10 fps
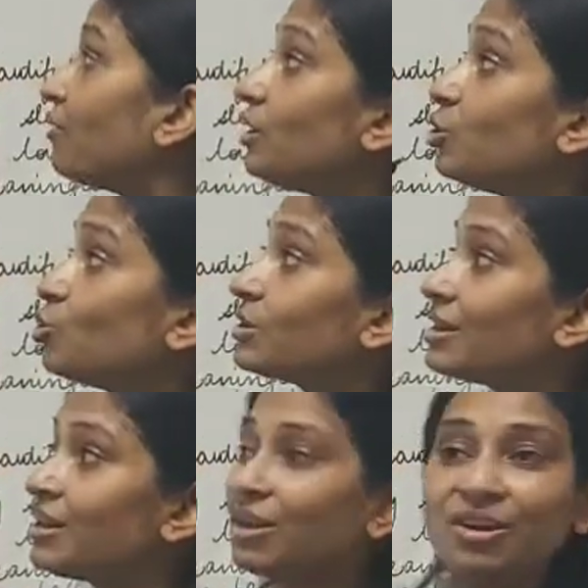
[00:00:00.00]
we
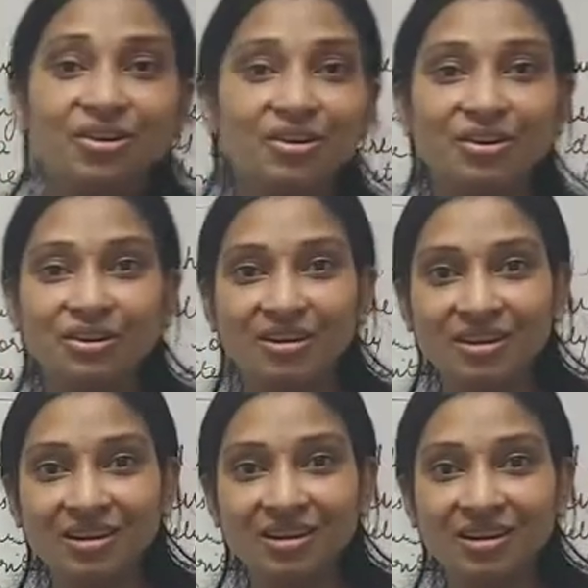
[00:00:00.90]
using here?
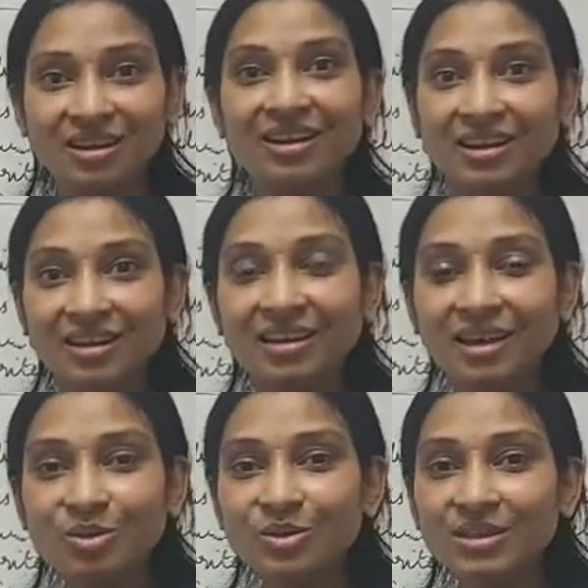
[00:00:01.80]

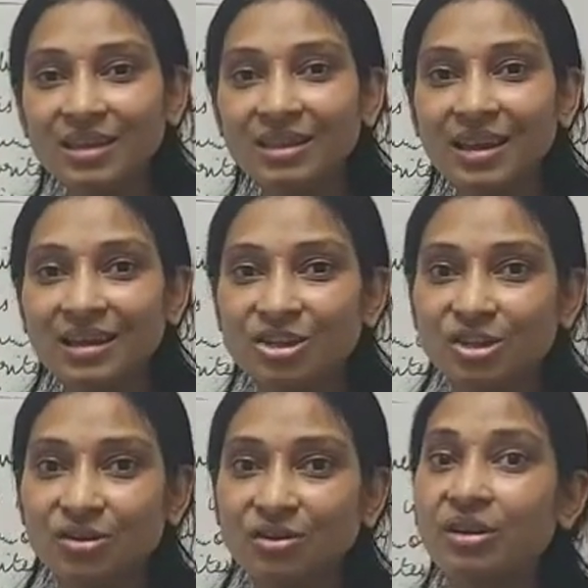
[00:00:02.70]
Can you see that,
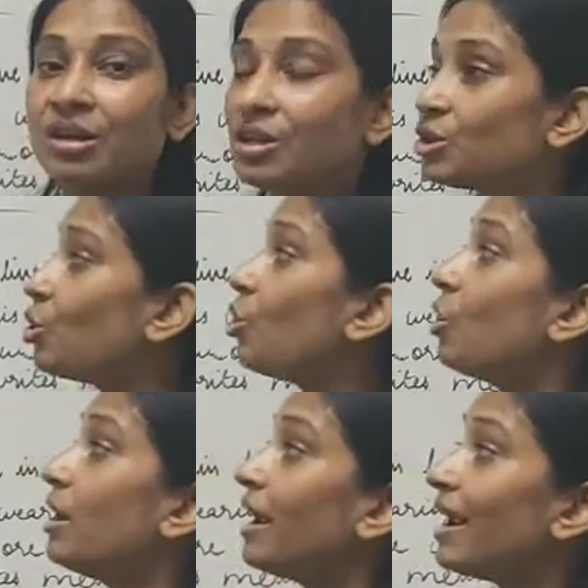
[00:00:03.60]
children?
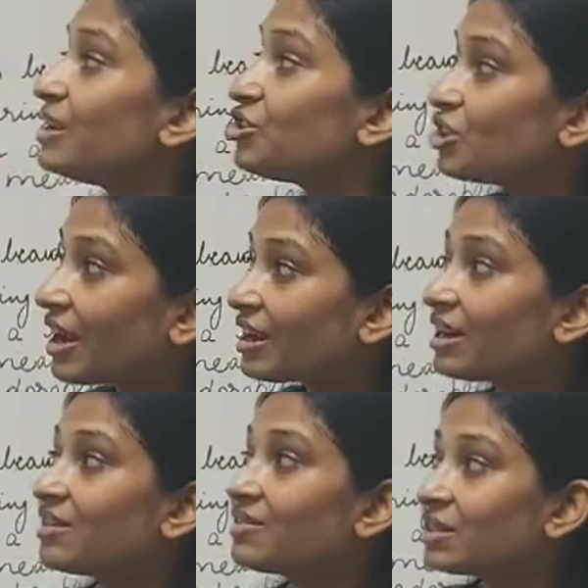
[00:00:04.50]
So,
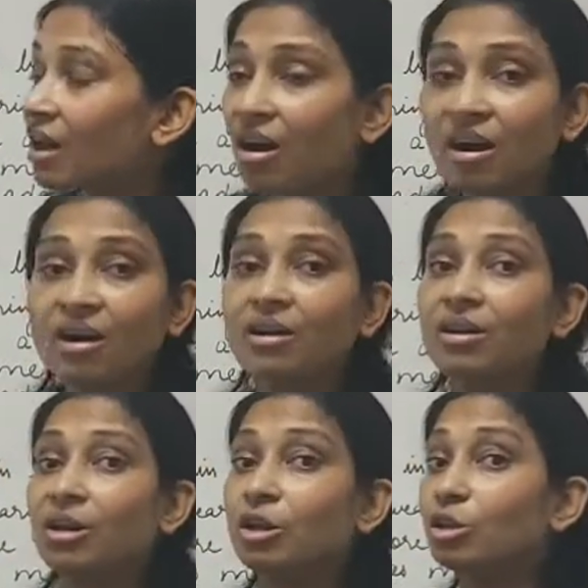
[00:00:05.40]
adjectives
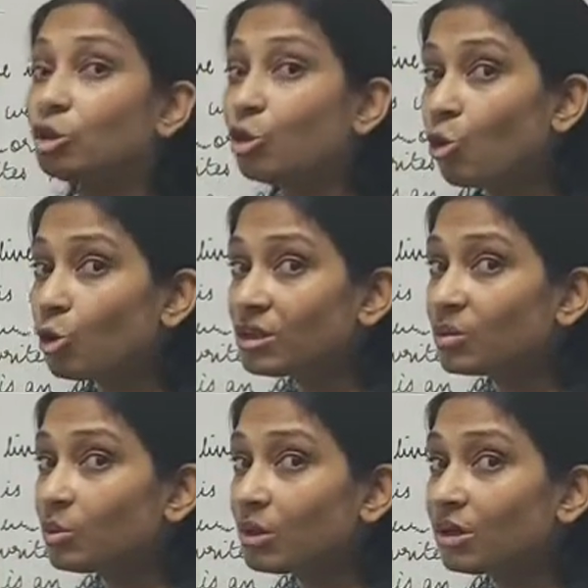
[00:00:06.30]
are
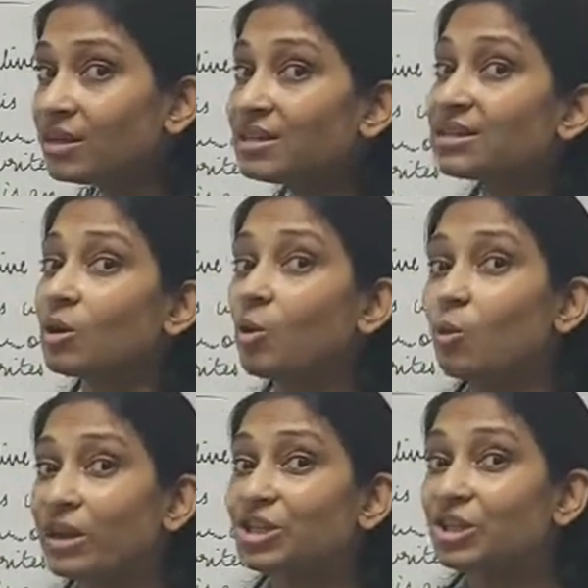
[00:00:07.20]
those words
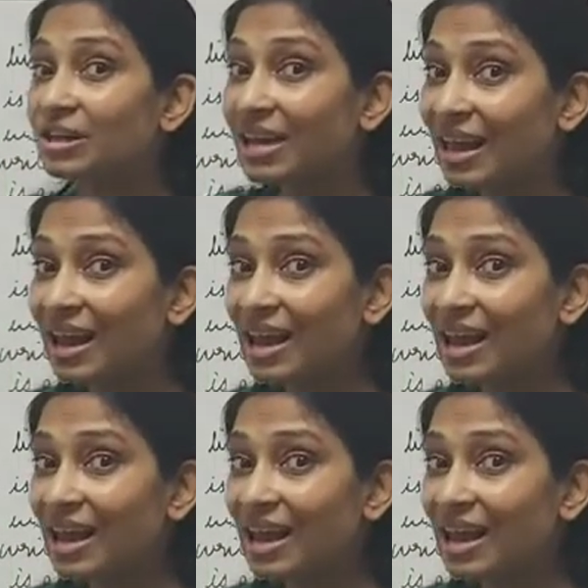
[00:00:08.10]
which tell